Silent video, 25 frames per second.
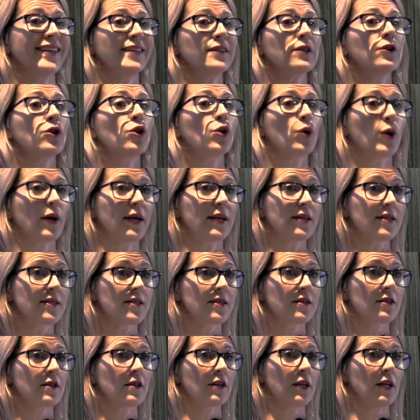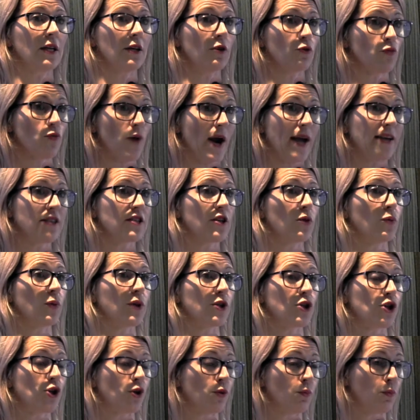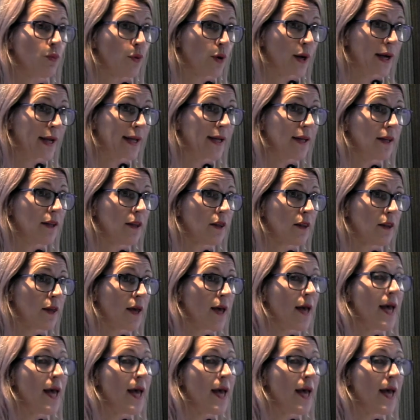increase the rate at which you breathe